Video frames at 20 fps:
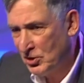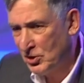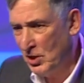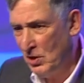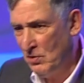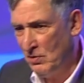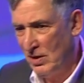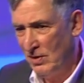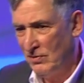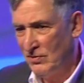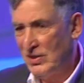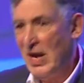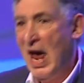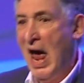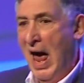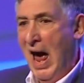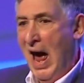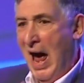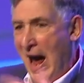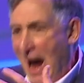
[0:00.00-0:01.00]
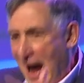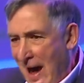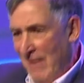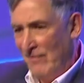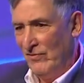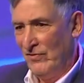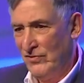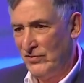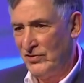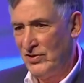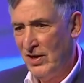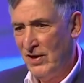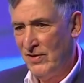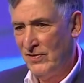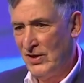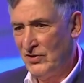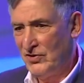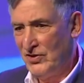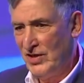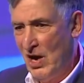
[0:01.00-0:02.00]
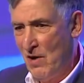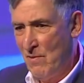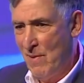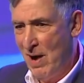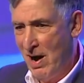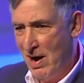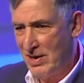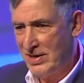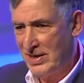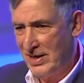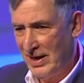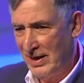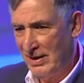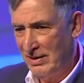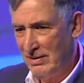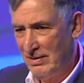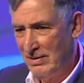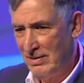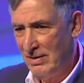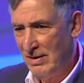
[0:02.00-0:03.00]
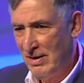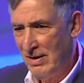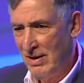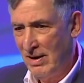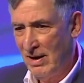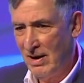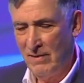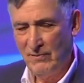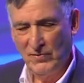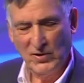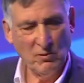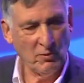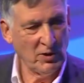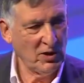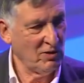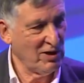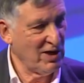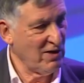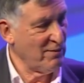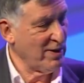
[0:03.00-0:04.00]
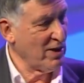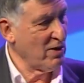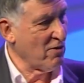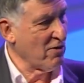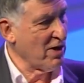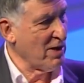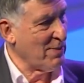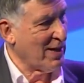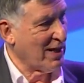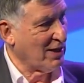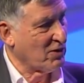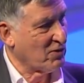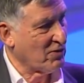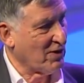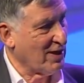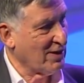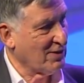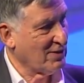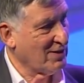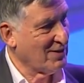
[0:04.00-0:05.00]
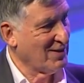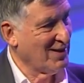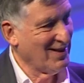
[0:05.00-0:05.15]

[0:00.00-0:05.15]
students and there's no marking. Will you leave me your email address?